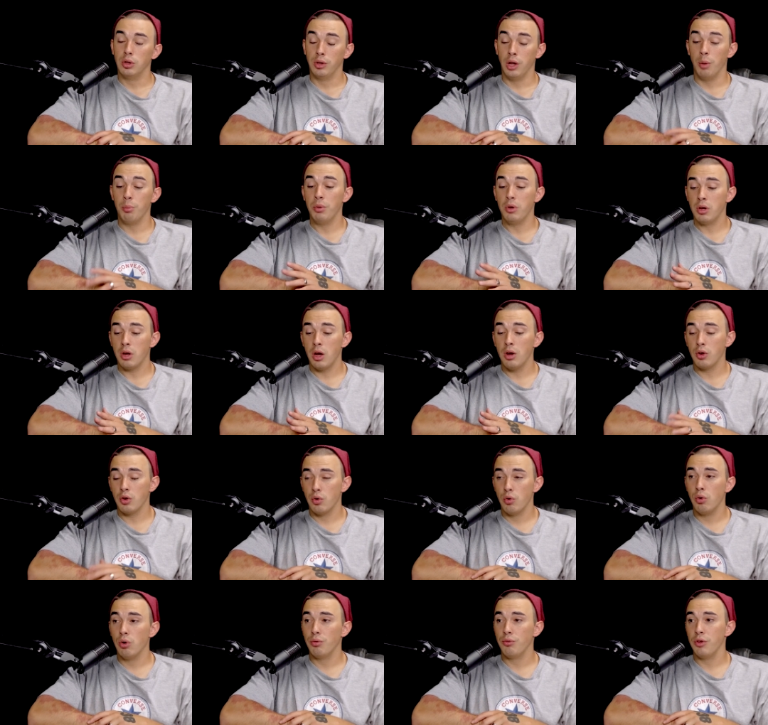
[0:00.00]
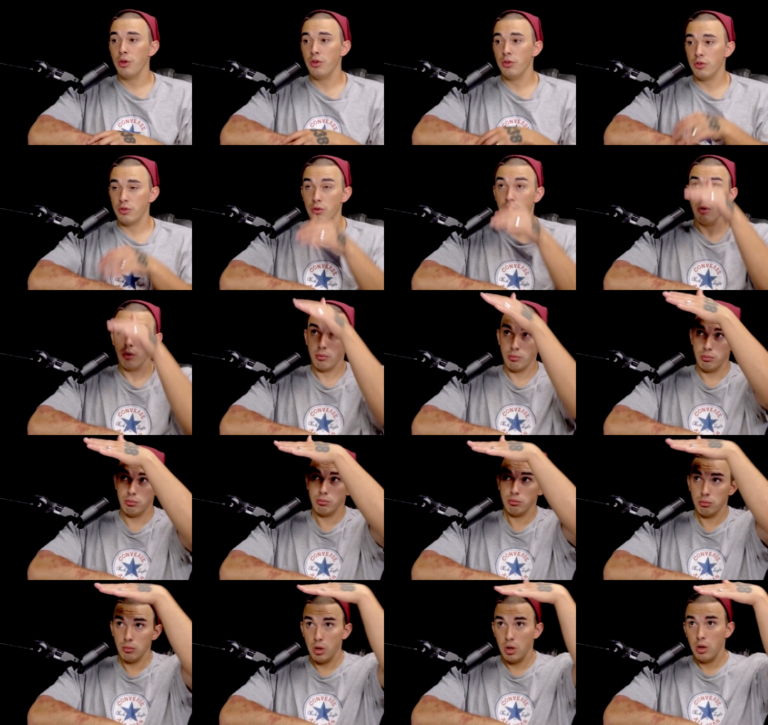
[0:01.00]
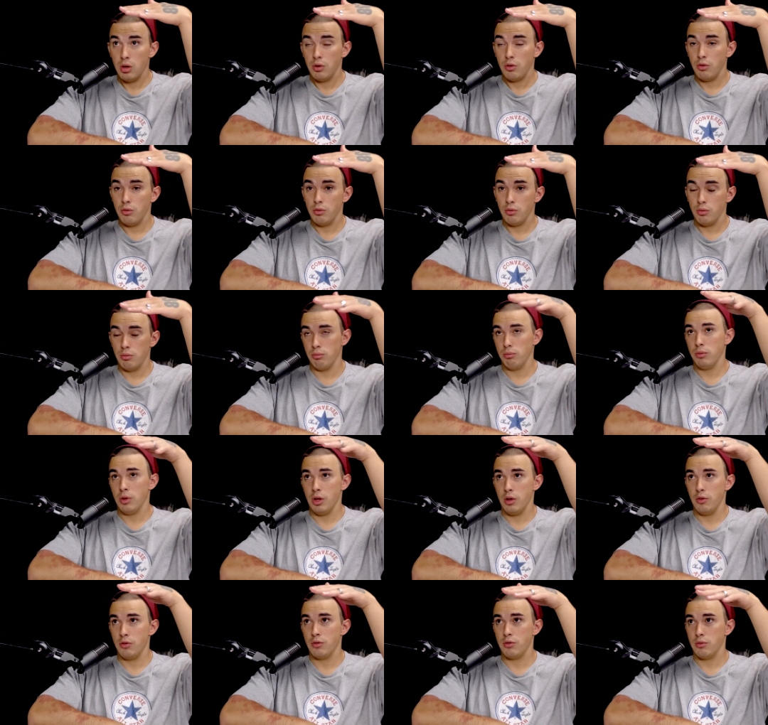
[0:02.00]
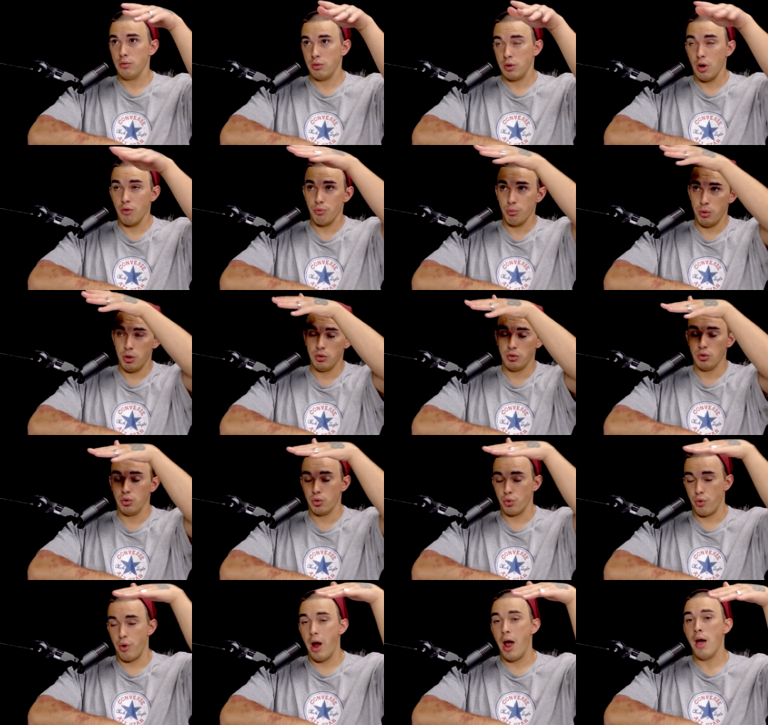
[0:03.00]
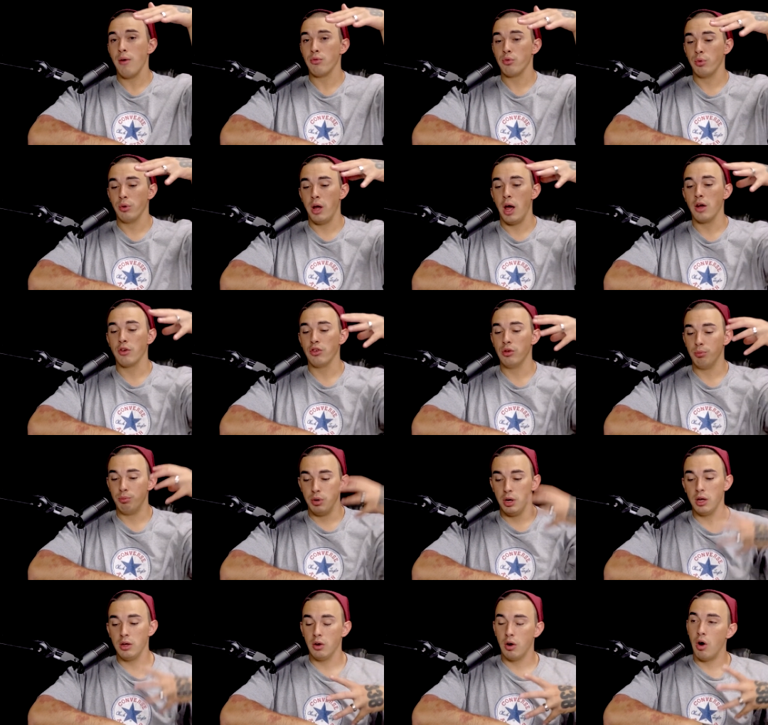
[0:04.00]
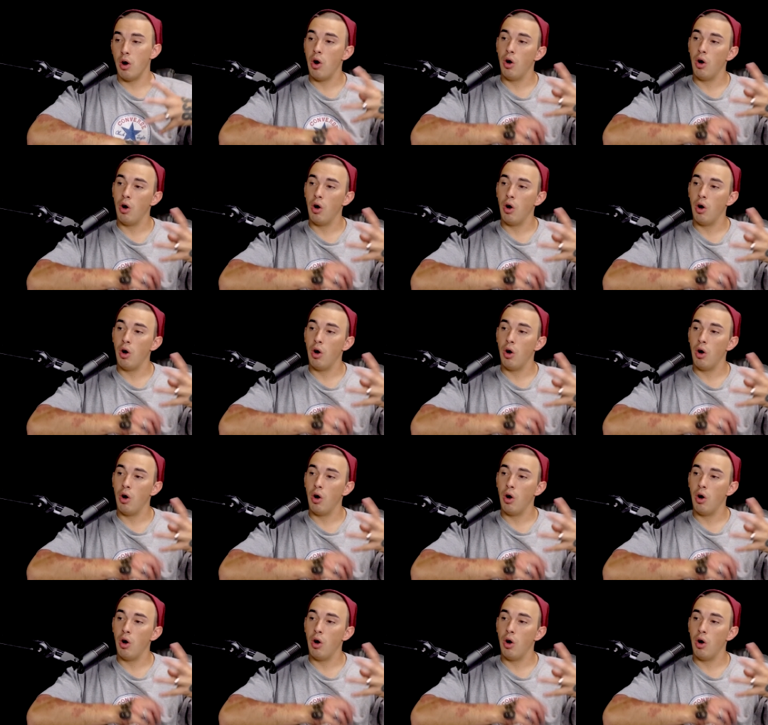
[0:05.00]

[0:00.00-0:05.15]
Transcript: You know, that'd be kind of cool if these these governmental crafts would actually pick